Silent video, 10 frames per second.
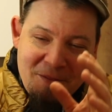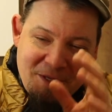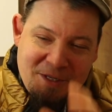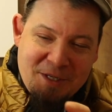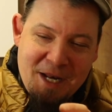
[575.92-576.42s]

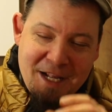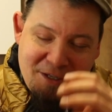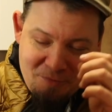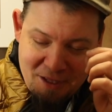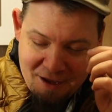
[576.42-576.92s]
This is an
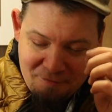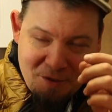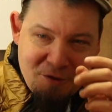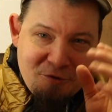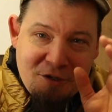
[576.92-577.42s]
item that I've
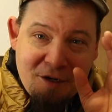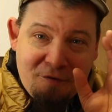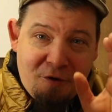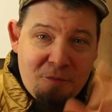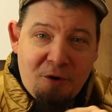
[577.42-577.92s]
been using
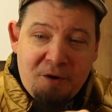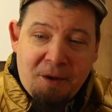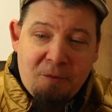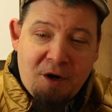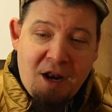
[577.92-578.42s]
for more
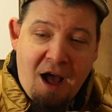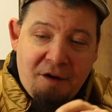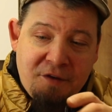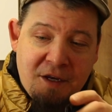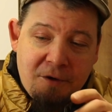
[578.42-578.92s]
than
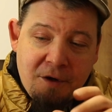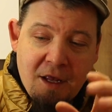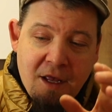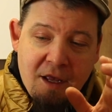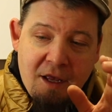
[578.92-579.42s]
1.5
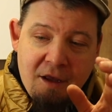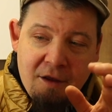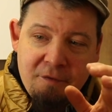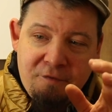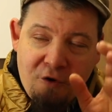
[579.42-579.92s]

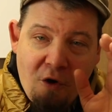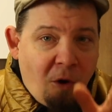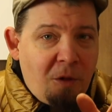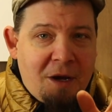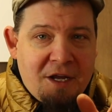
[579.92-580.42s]
years for
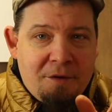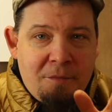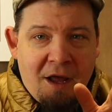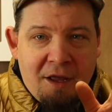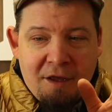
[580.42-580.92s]
all
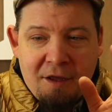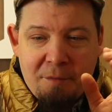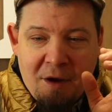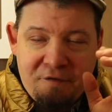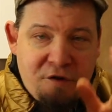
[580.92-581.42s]

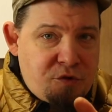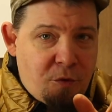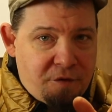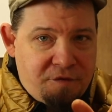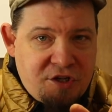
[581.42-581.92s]
my
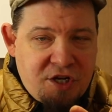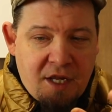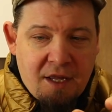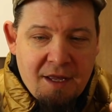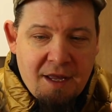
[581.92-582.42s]
freshwater fishing,